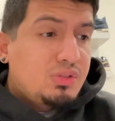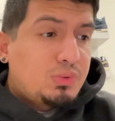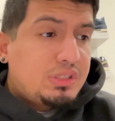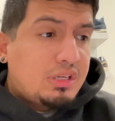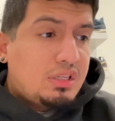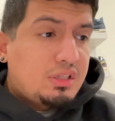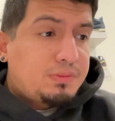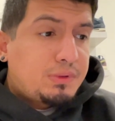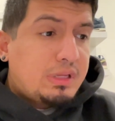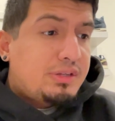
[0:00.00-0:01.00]
reselling
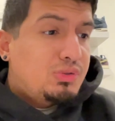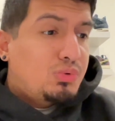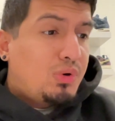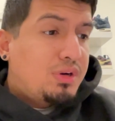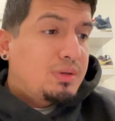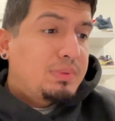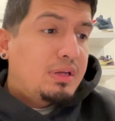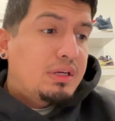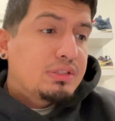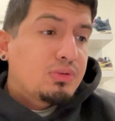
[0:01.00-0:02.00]
for like 200 plus,